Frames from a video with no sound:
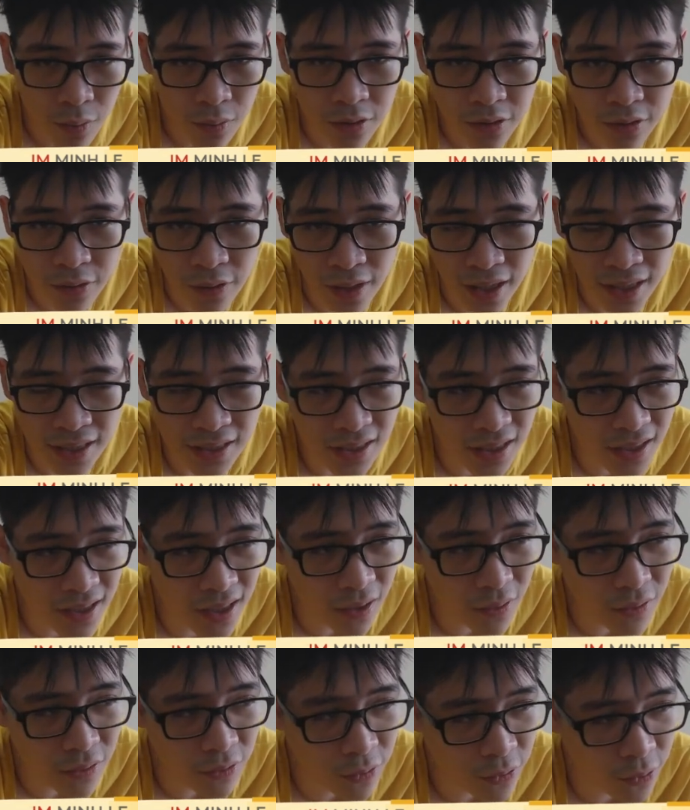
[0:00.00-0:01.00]
try to
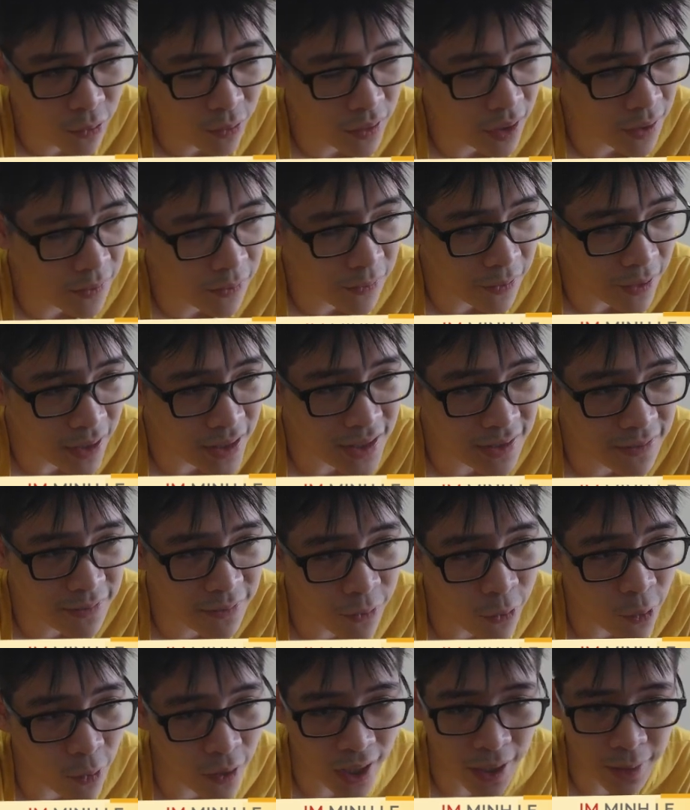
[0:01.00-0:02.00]
go through the first
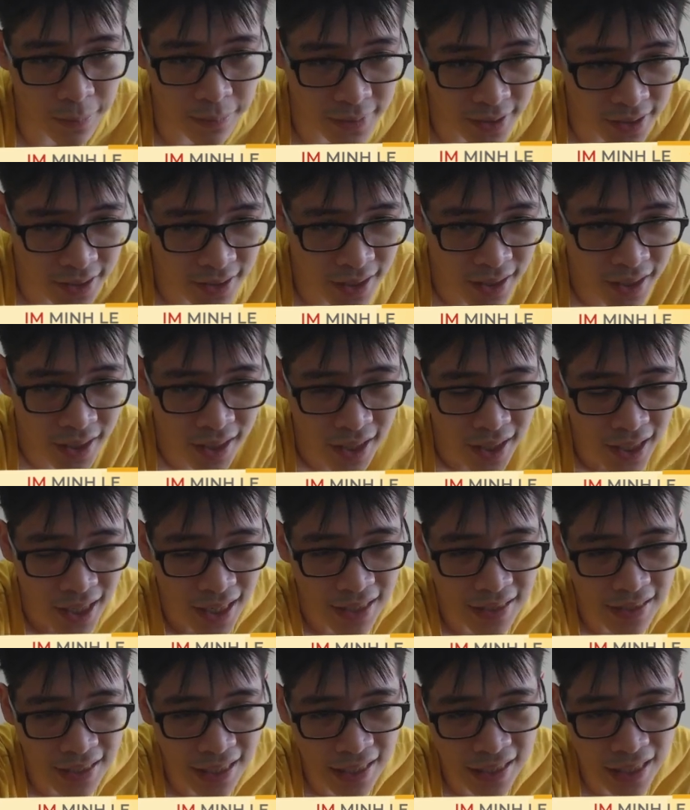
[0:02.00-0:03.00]
4 games,
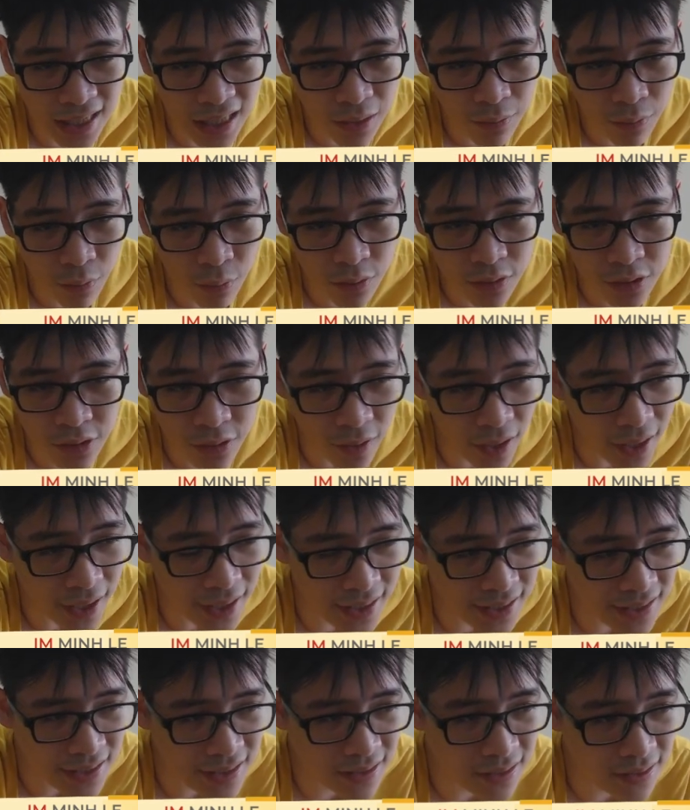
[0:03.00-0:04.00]
and then I will
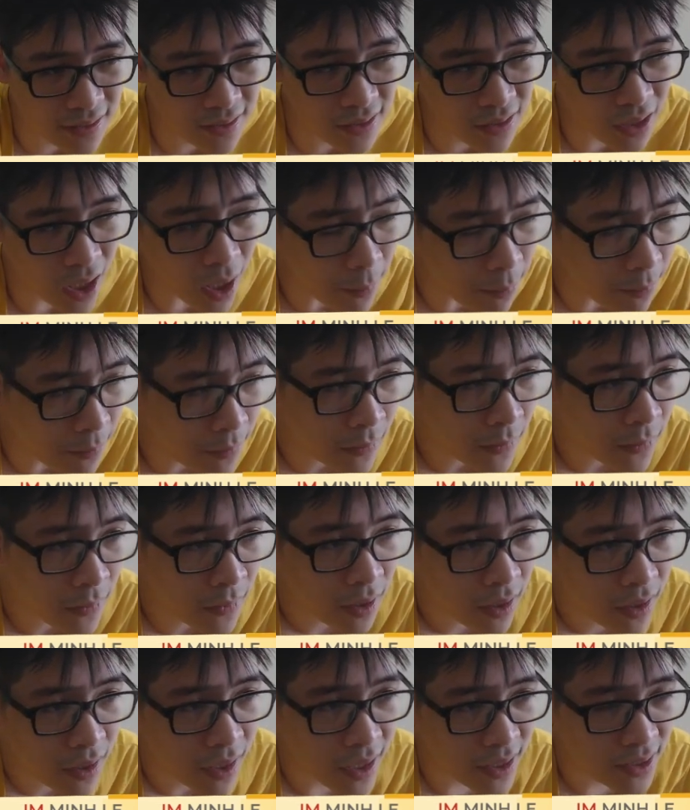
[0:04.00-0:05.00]
try to stop
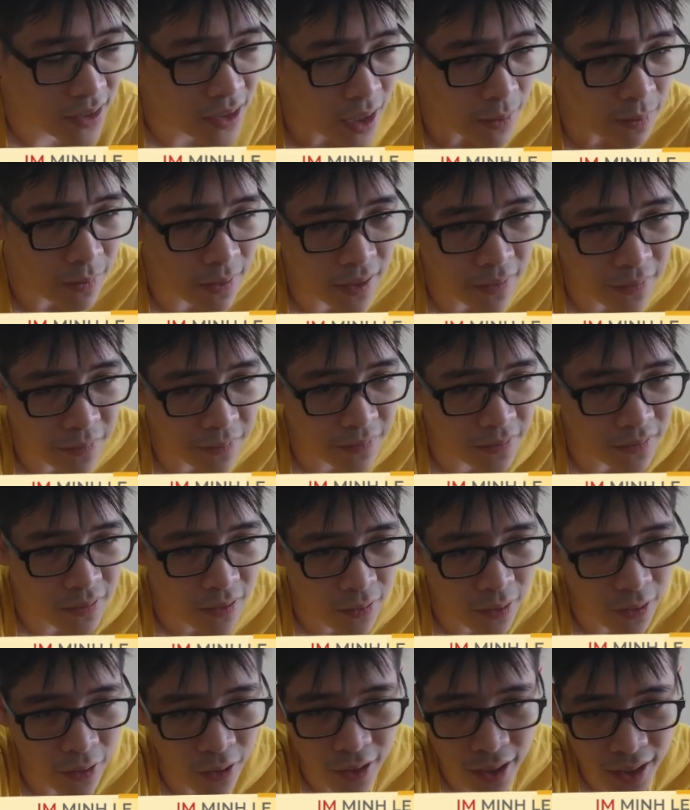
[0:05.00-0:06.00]
the
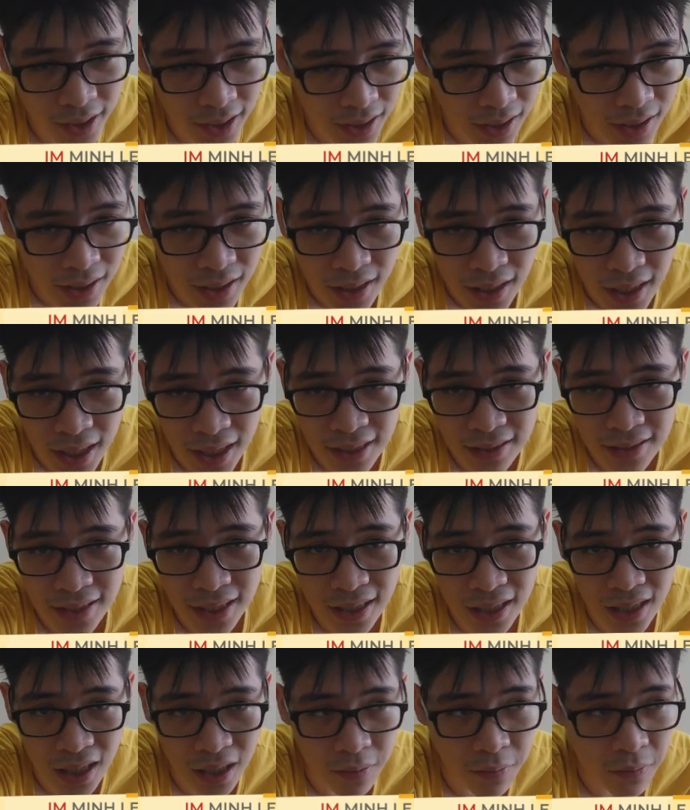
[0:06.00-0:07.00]
recording, and then
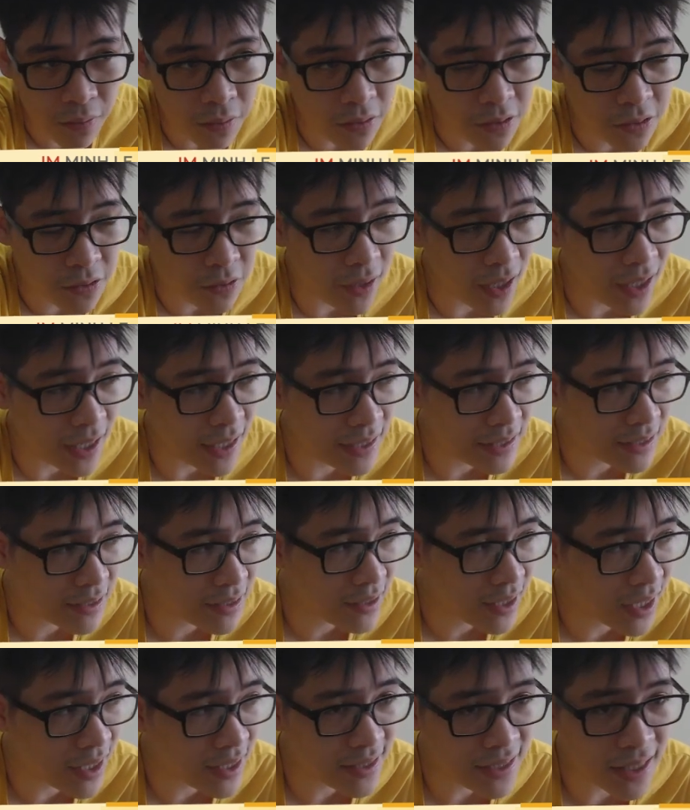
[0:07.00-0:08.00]
I will try to
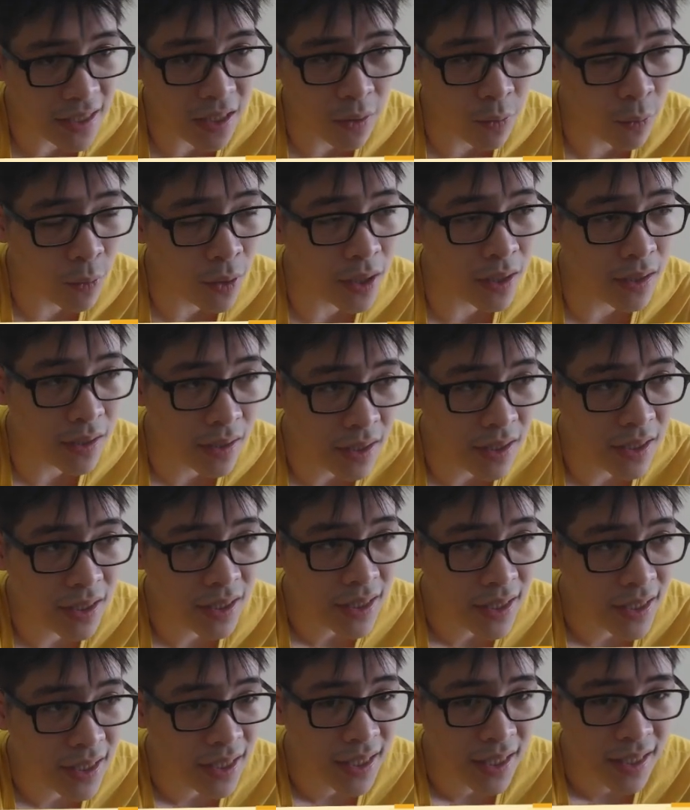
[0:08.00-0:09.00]
get a second one.
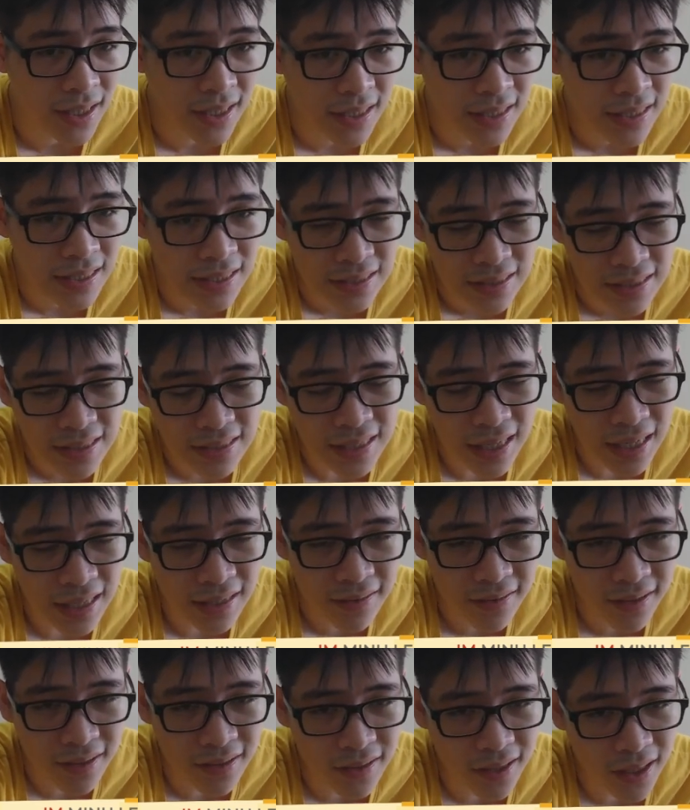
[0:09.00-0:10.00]
Since I
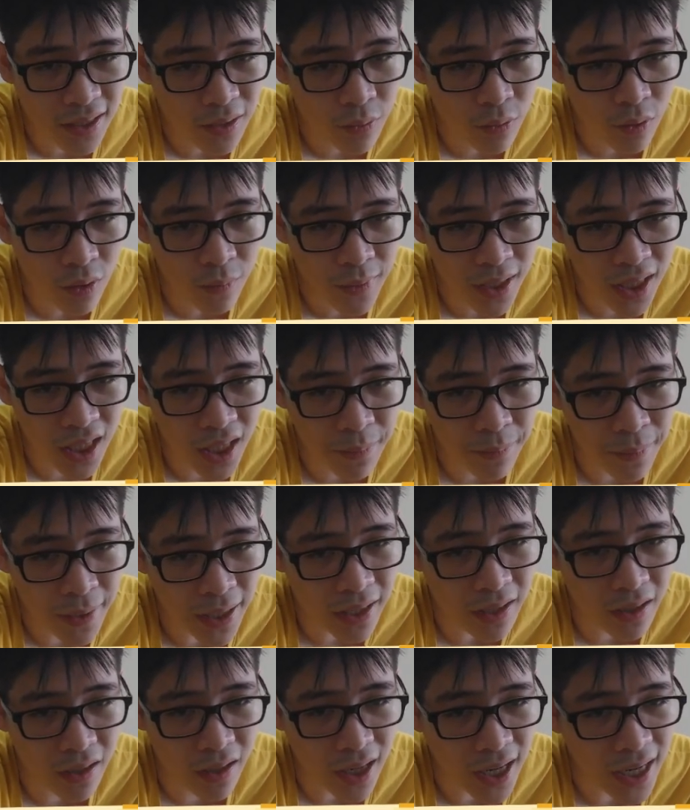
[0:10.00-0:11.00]
think it will be the
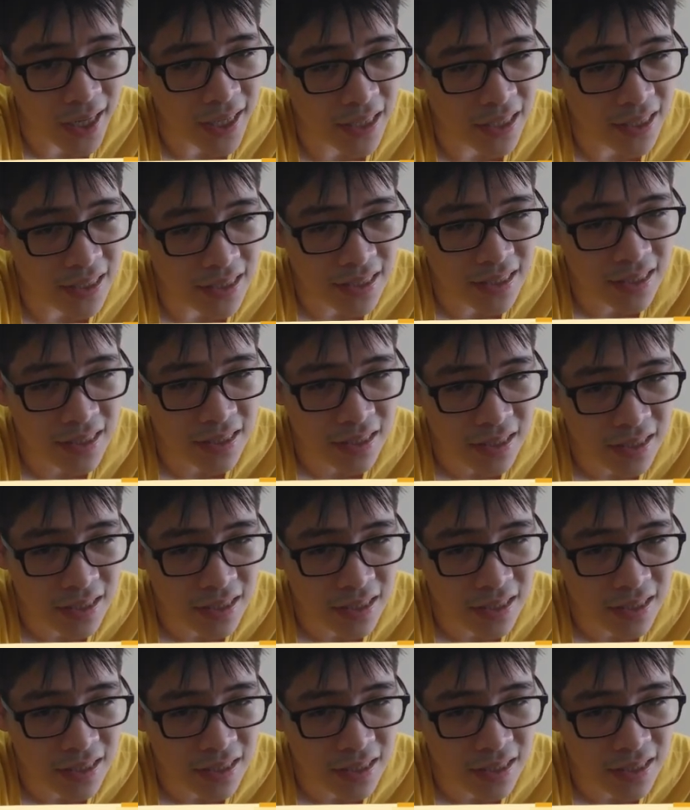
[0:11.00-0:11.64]
better ideas